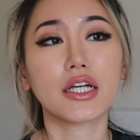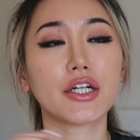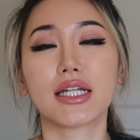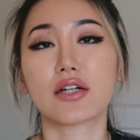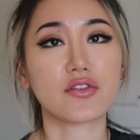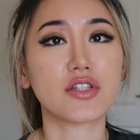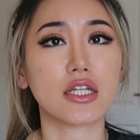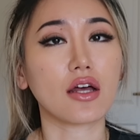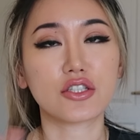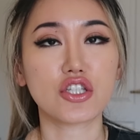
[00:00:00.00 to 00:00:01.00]

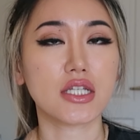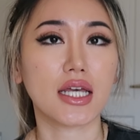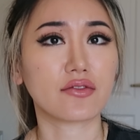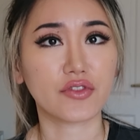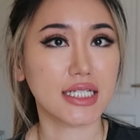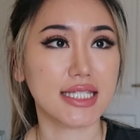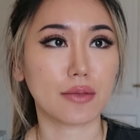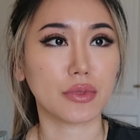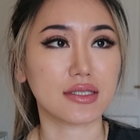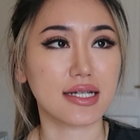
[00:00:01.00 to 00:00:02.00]
Kerina15 on Shein, for example,